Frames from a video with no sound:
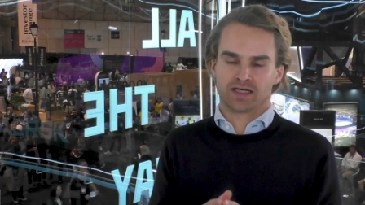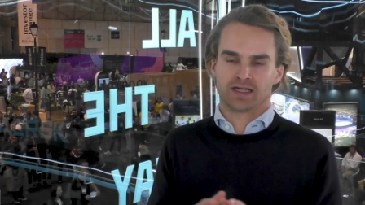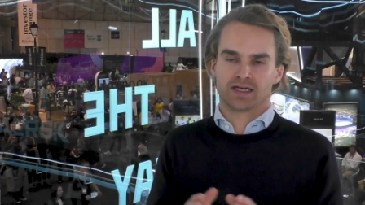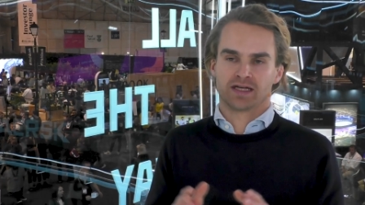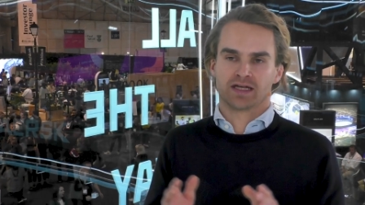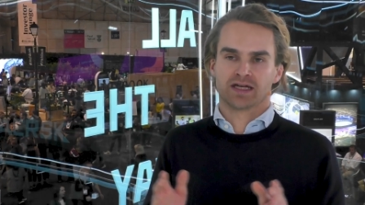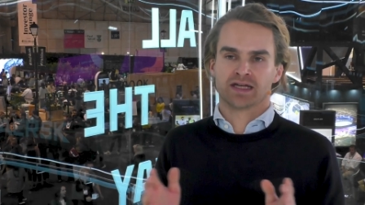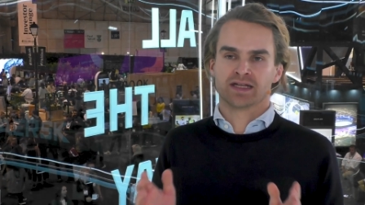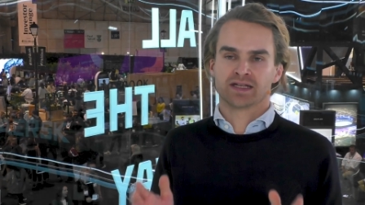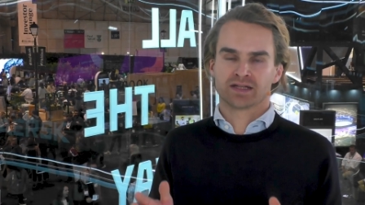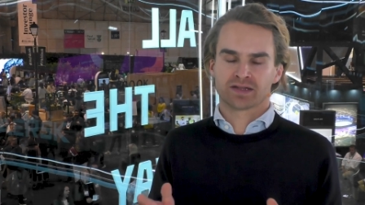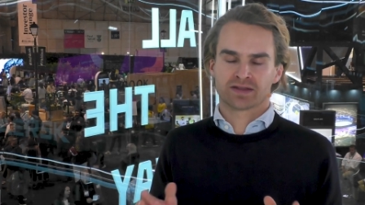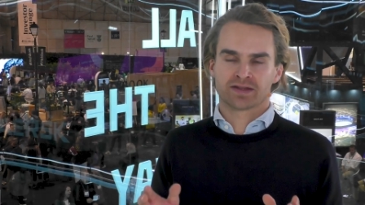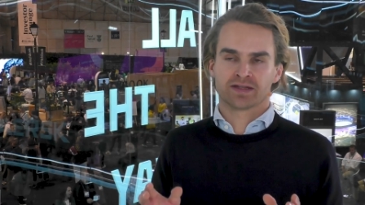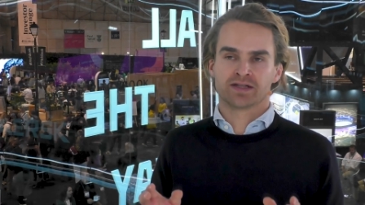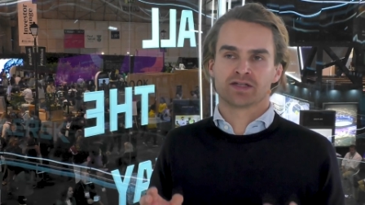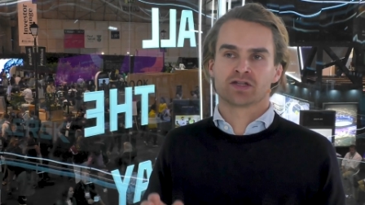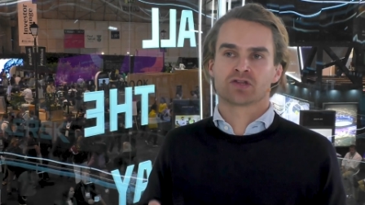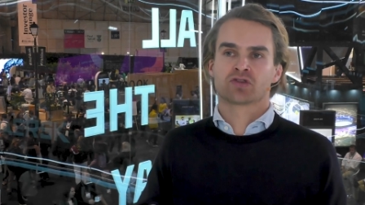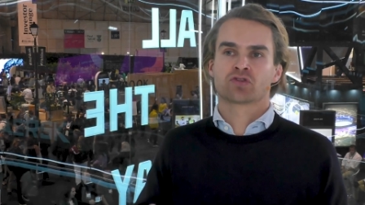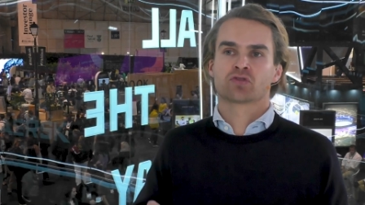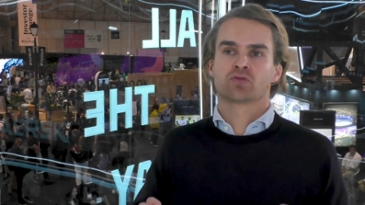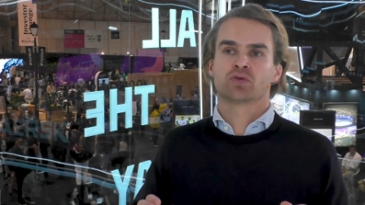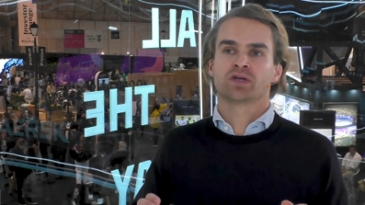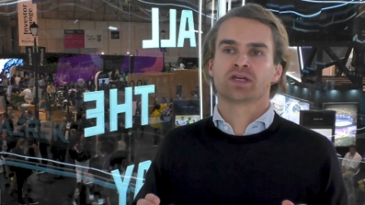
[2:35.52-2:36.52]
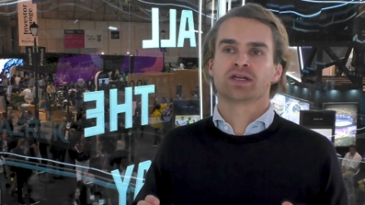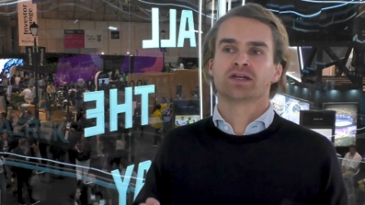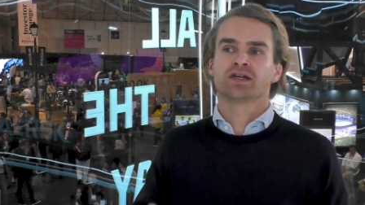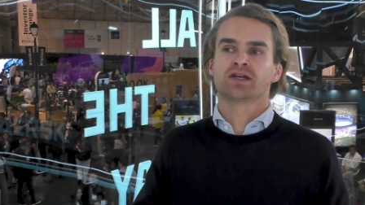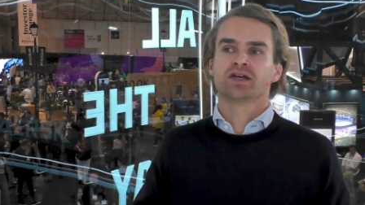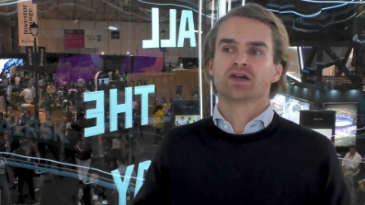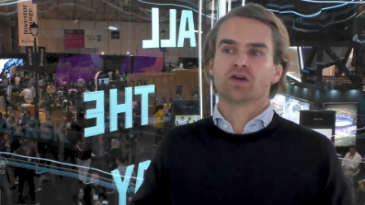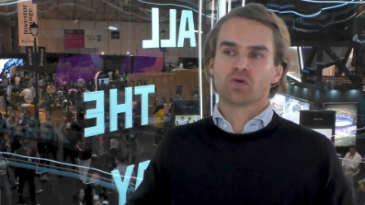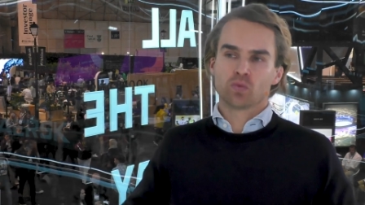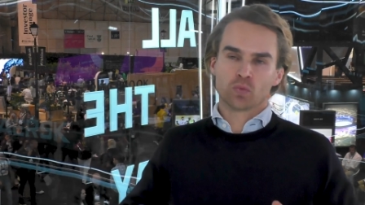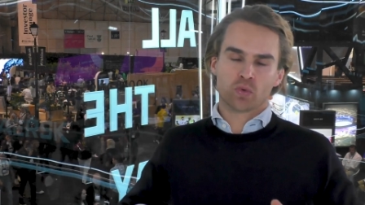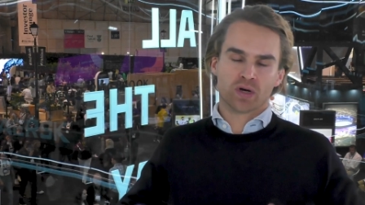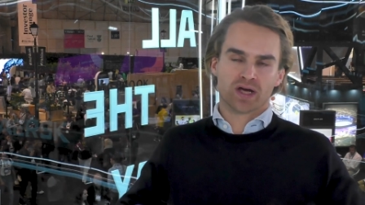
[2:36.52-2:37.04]
in this industry,
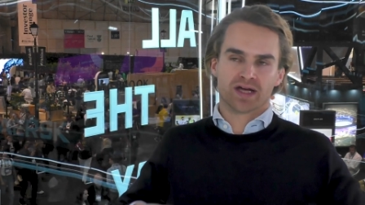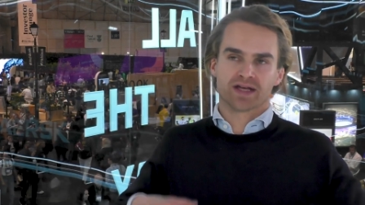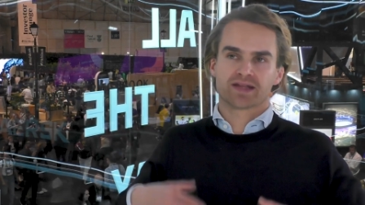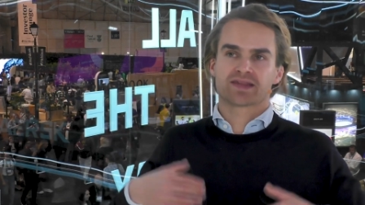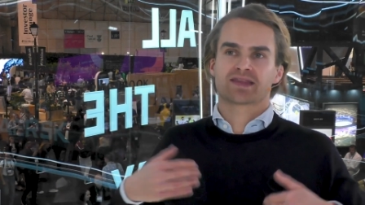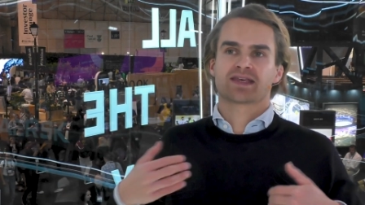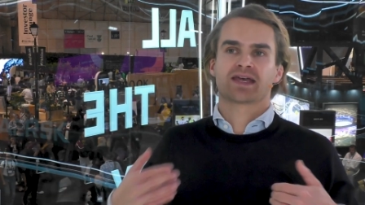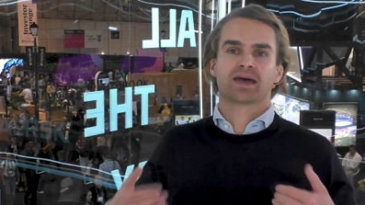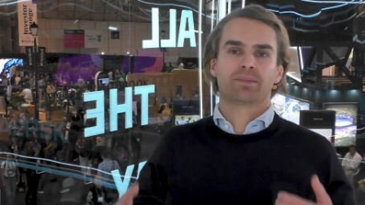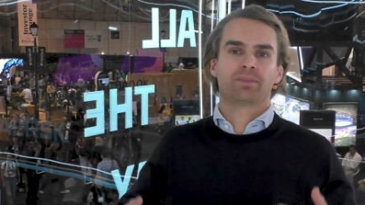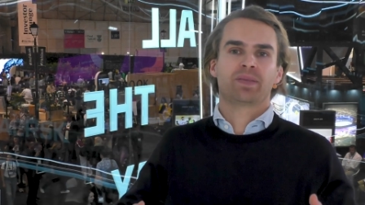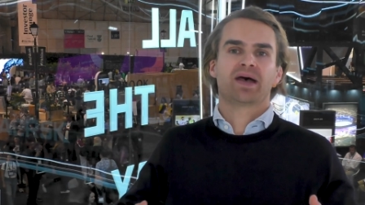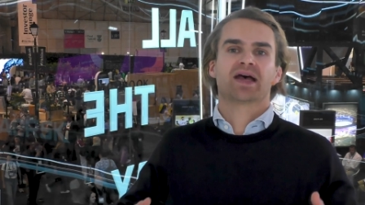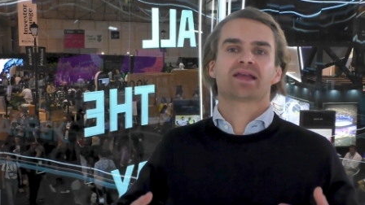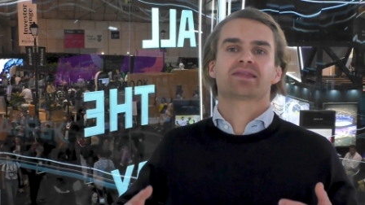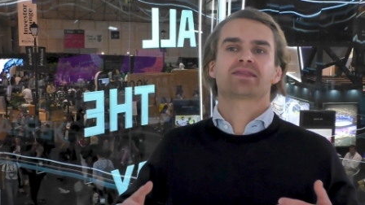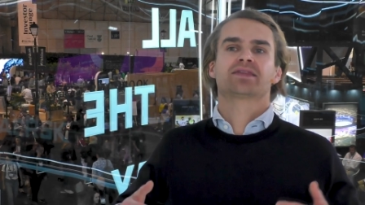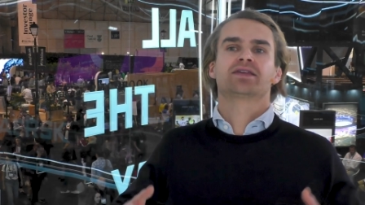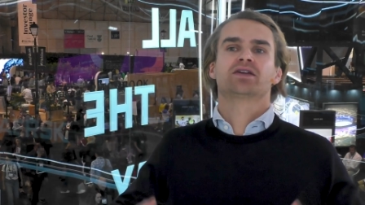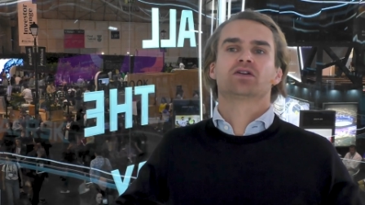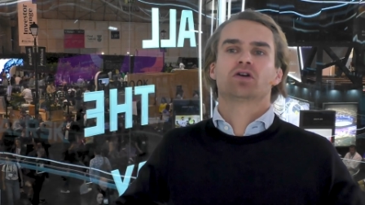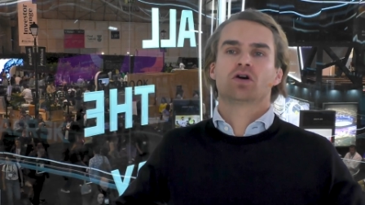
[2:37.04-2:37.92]
whereas capacity